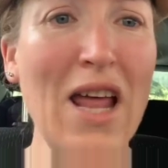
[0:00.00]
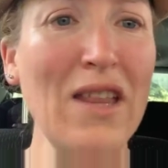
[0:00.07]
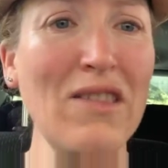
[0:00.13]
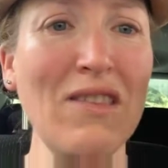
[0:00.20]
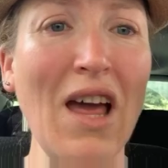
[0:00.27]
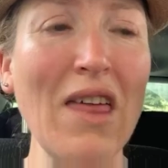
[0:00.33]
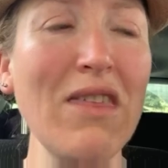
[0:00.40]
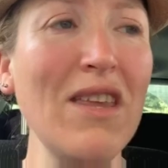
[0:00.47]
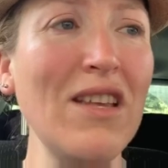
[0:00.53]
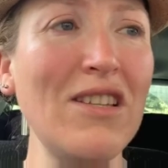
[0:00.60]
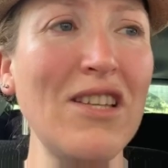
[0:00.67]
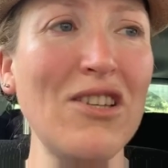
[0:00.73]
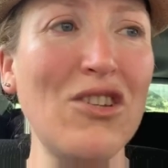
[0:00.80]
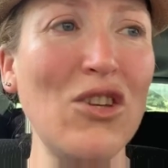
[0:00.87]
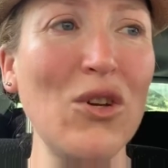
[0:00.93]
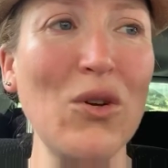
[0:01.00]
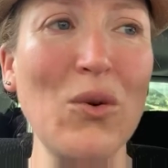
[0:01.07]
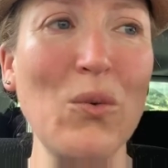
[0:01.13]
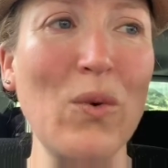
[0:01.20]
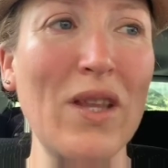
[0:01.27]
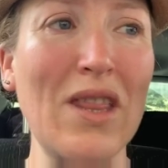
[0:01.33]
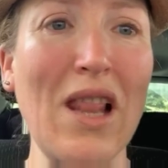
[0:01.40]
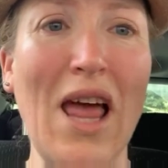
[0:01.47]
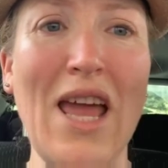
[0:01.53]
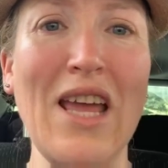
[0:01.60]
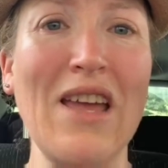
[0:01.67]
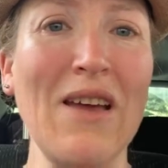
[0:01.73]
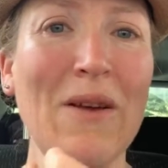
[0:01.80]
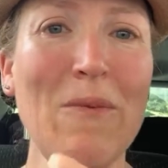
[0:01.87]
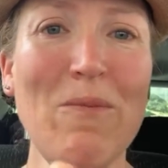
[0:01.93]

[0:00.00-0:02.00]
Nothing to do with, like,